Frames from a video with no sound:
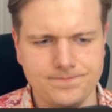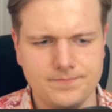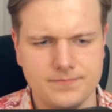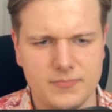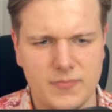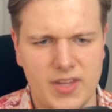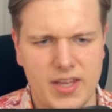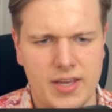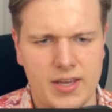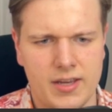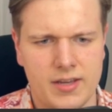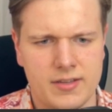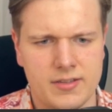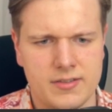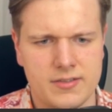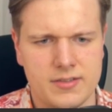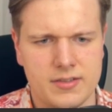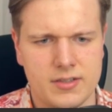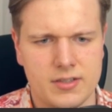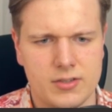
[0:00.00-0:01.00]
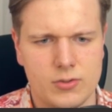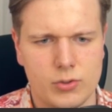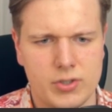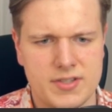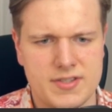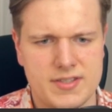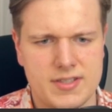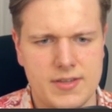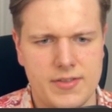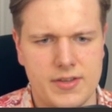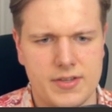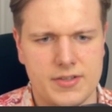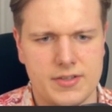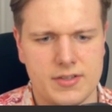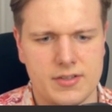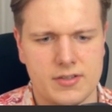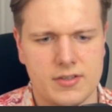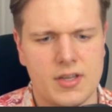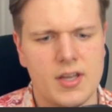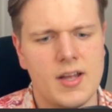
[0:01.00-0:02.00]
And you can see that
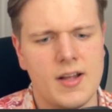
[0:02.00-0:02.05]
the